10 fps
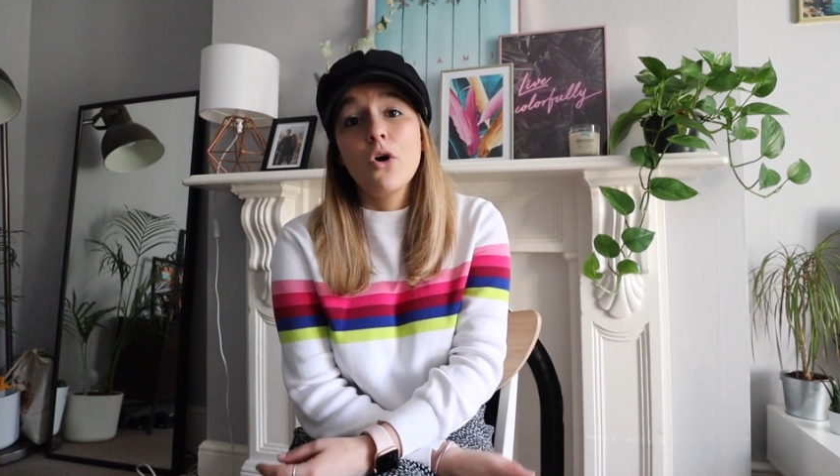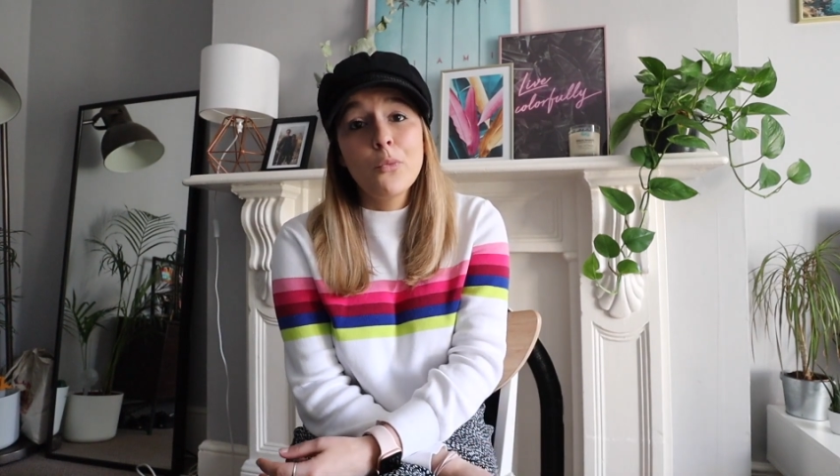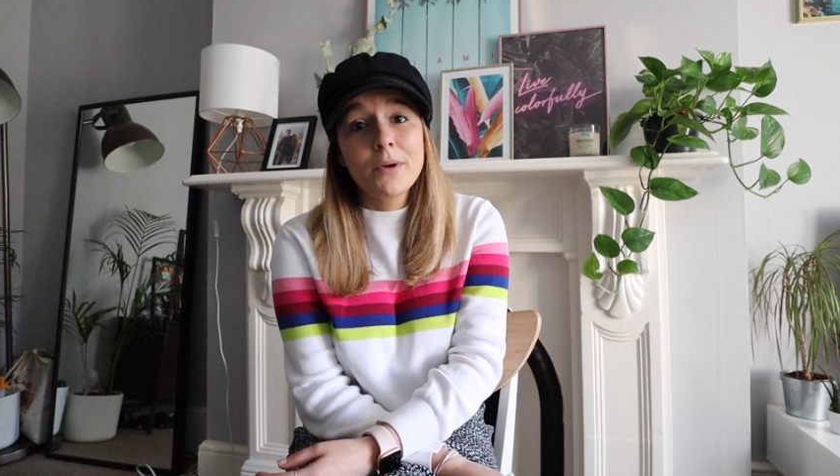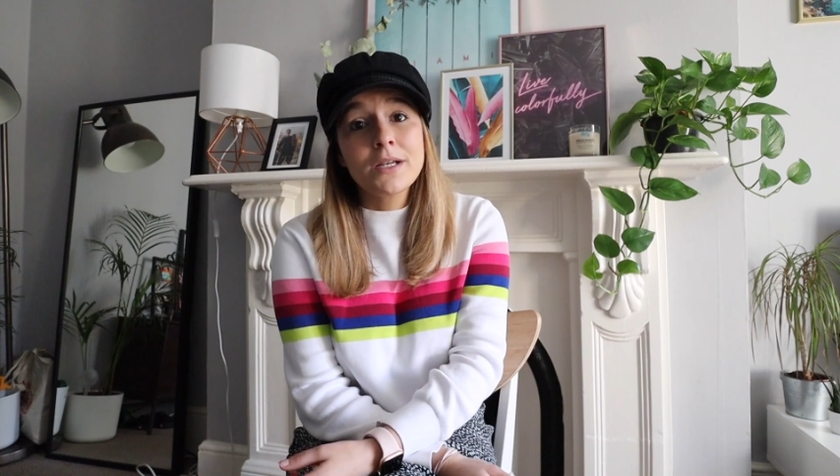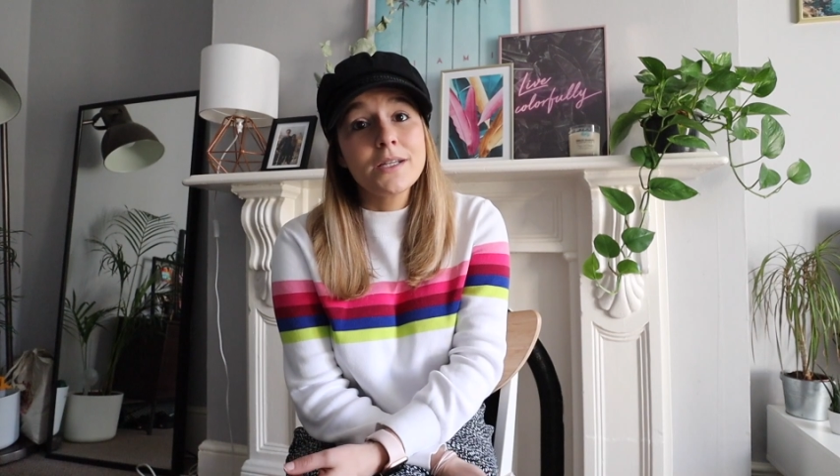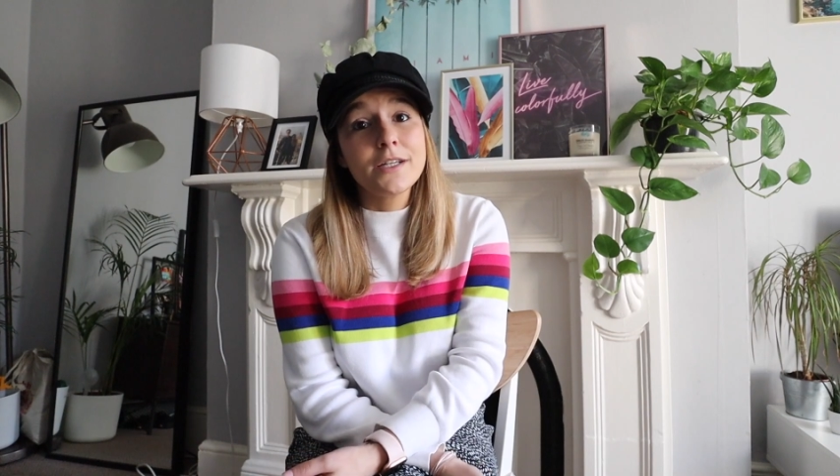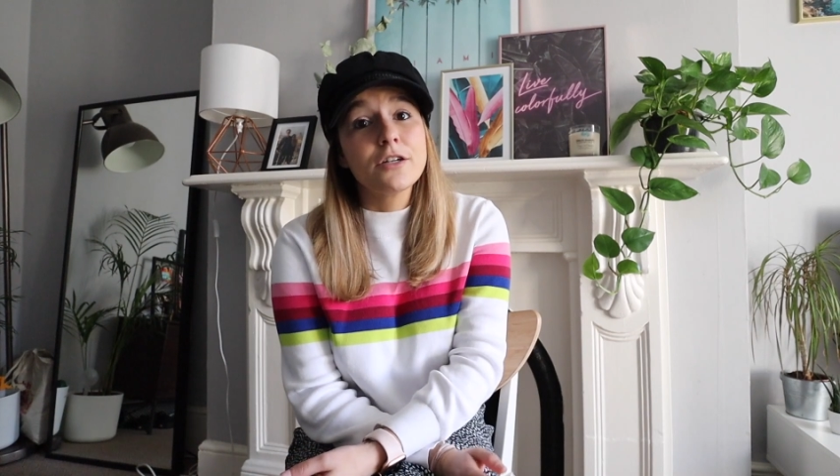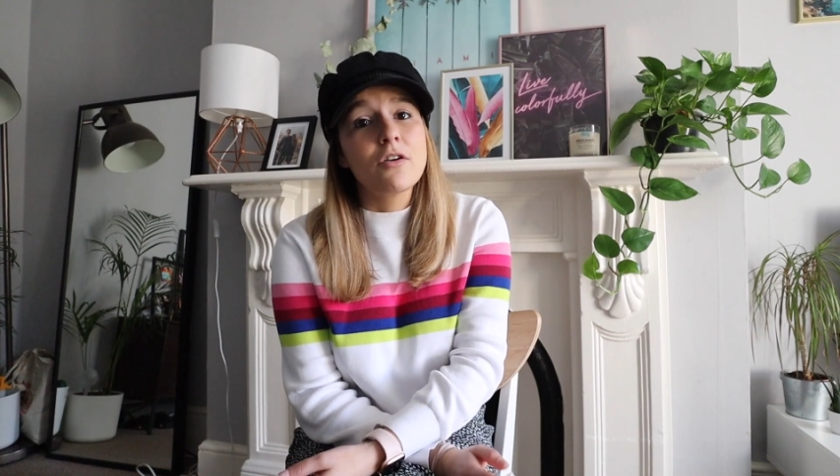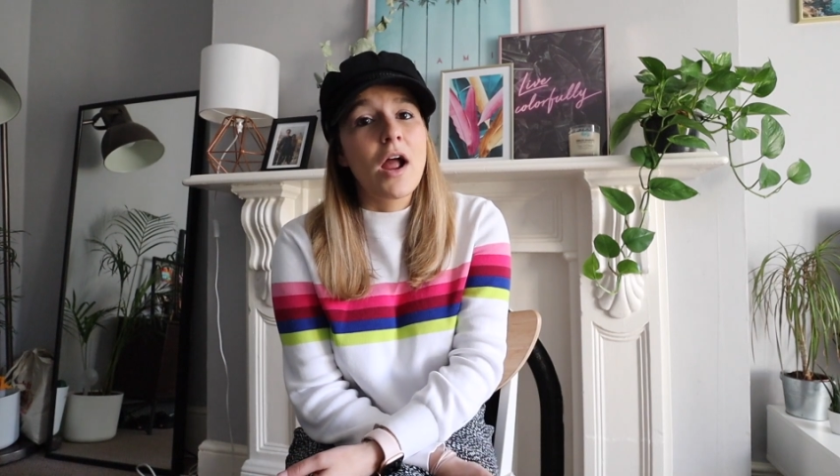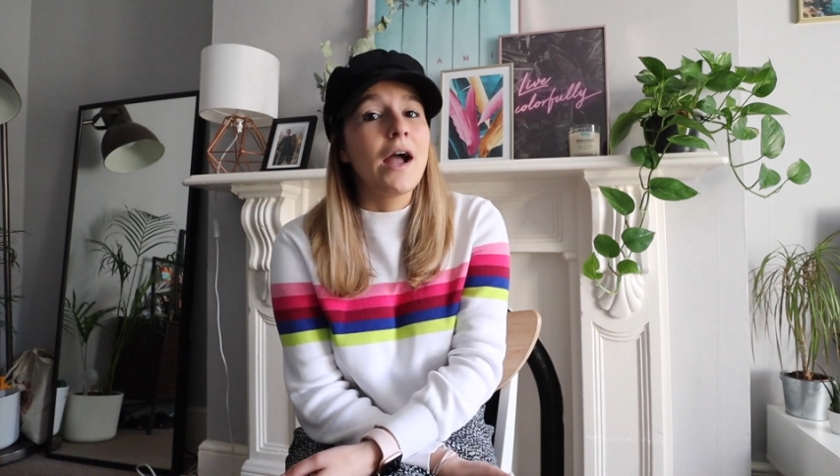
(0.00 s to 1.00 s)
opened
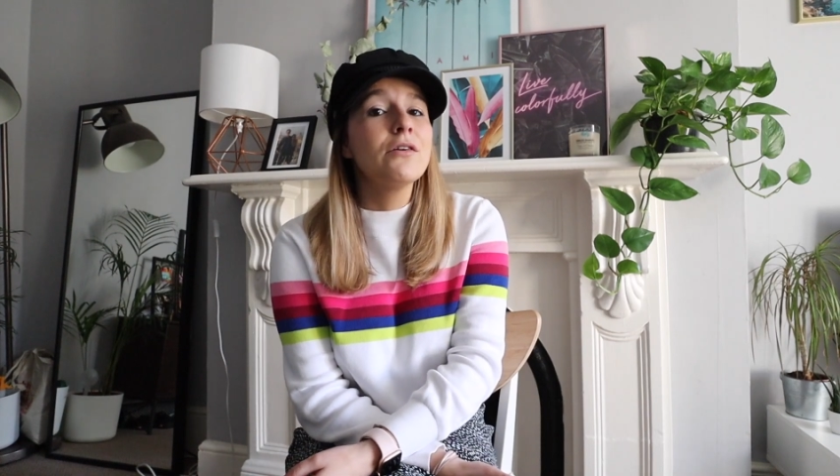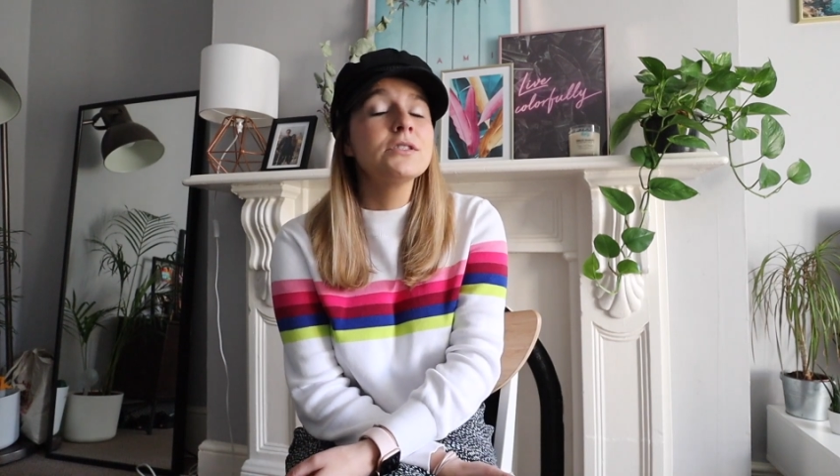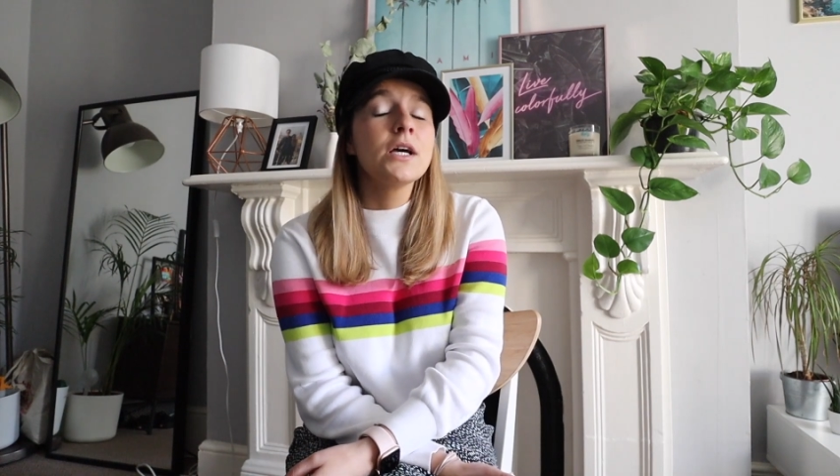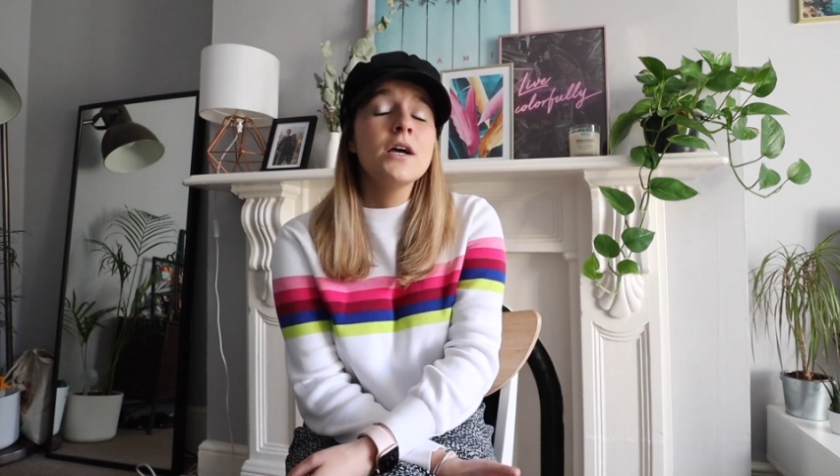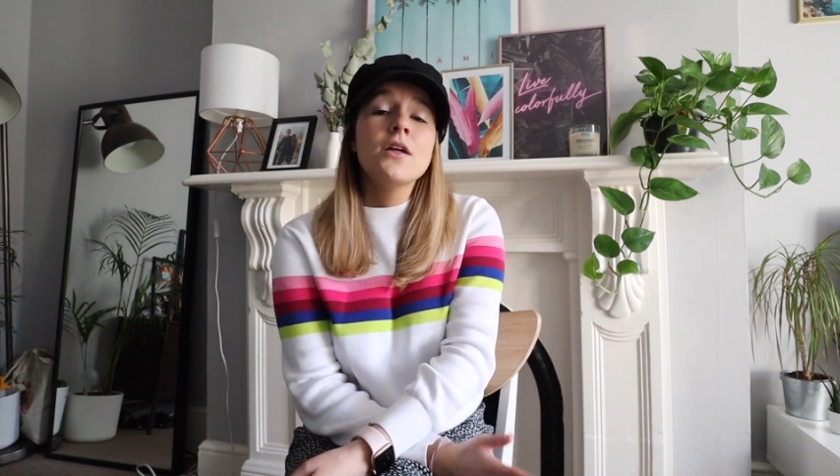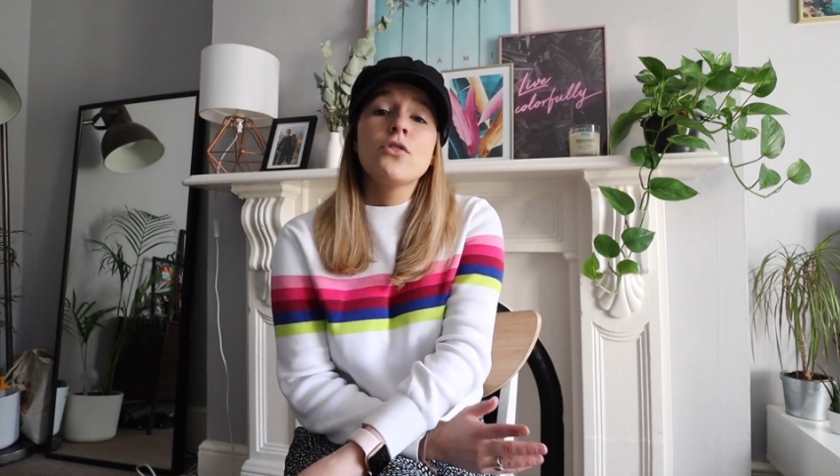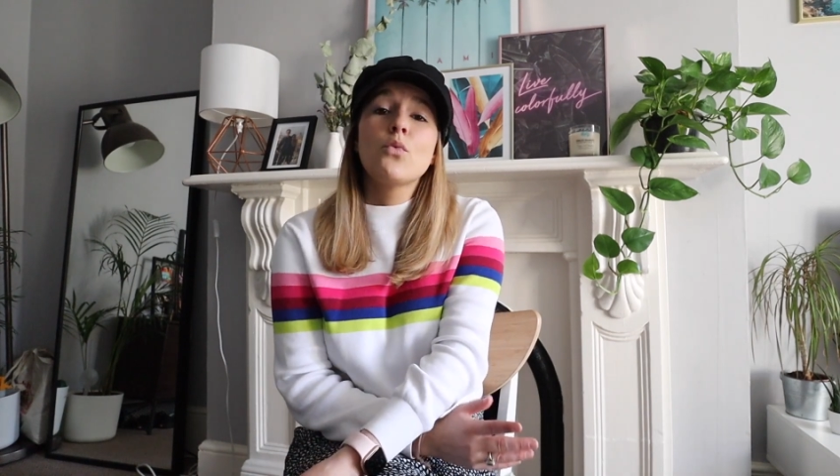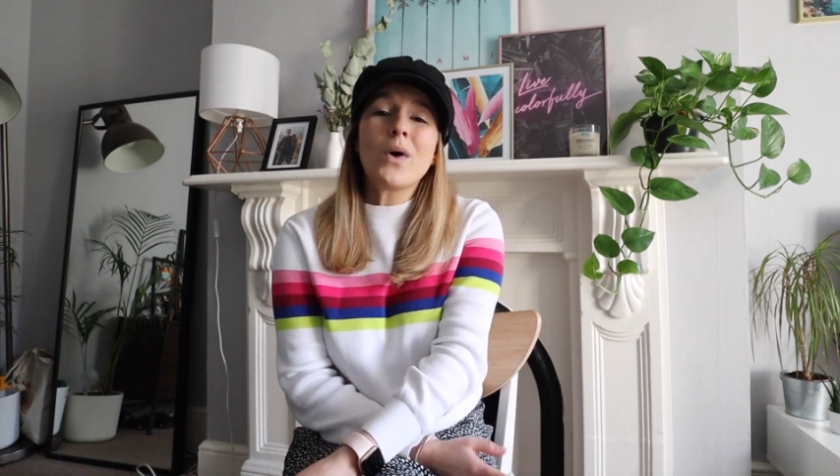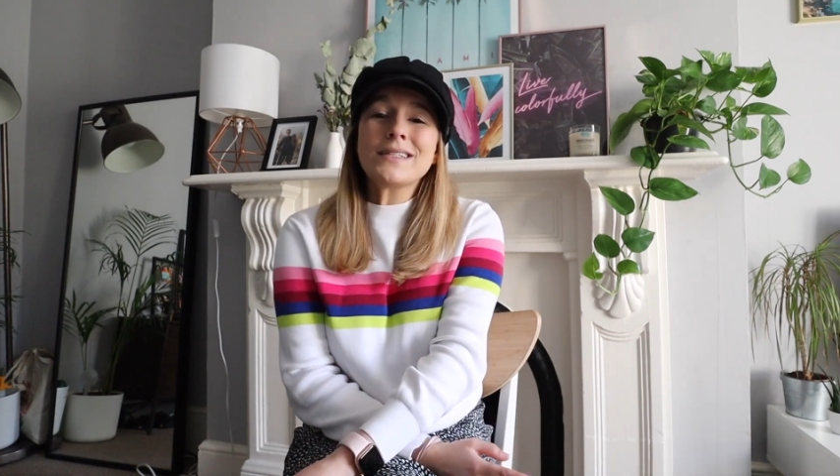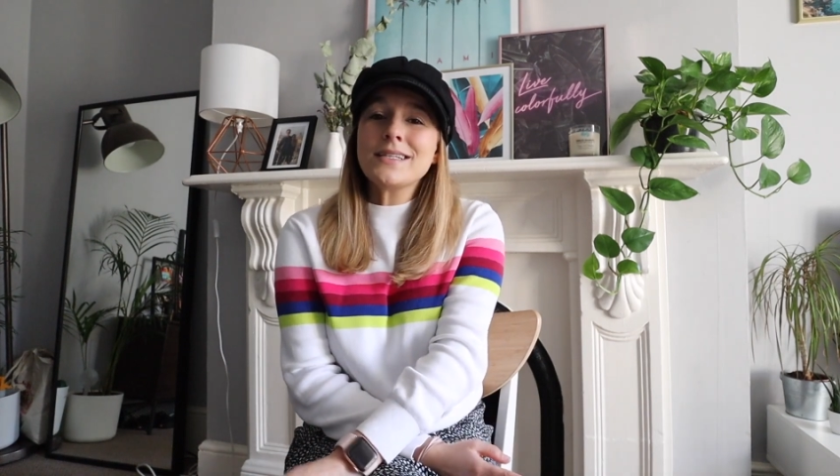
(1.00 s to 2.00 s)
year round, the
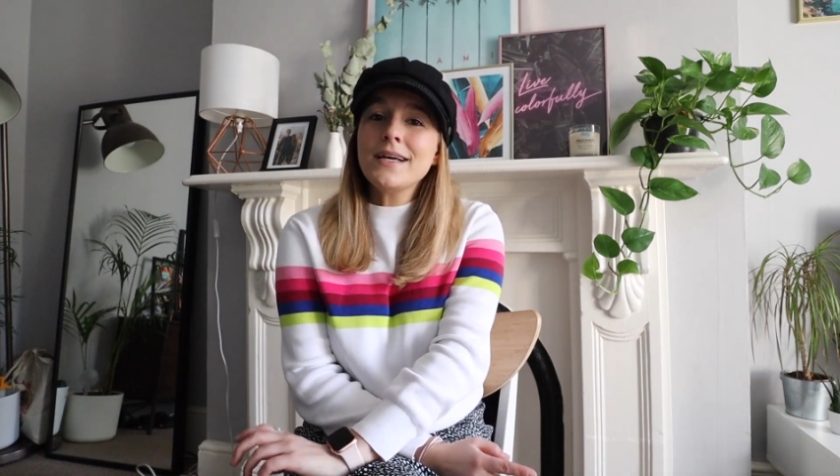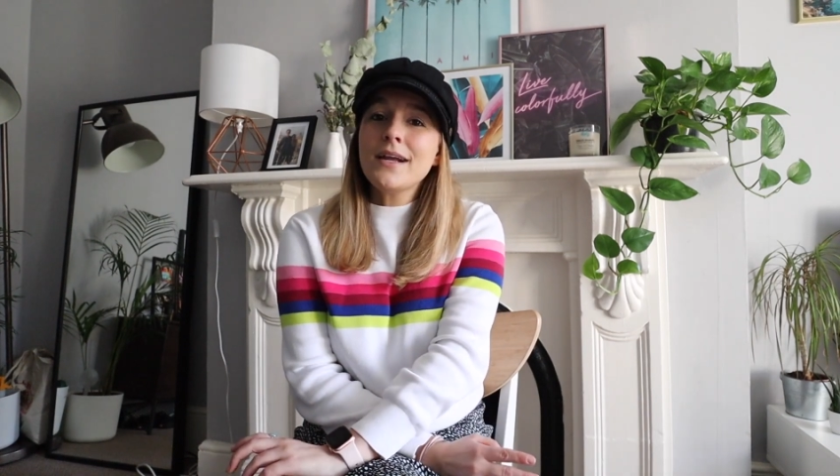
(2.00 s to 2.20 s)
Westlight